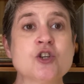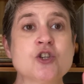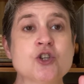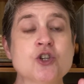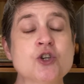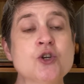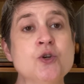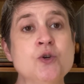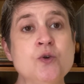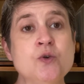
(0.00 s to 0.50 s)

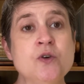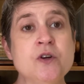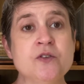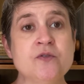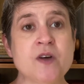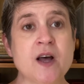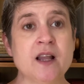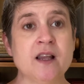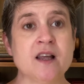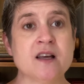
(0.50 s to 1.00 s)
two
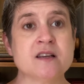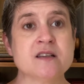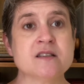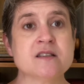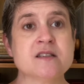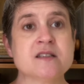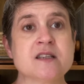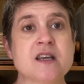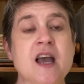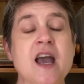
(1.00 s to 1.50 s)

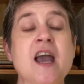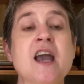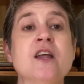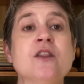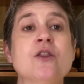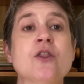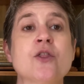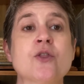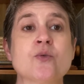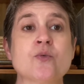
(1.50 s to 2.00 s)
novellas
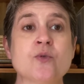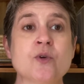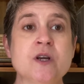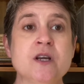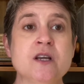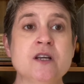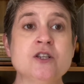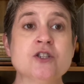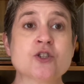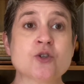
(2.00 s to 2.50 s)
and
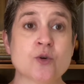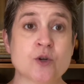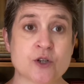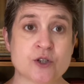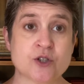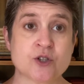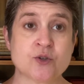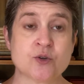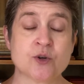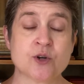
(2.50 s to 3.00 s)
three short
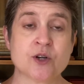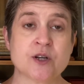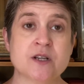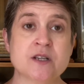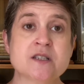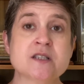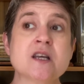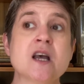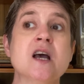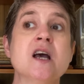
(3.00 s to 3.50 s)

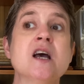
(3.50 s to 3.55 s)
stories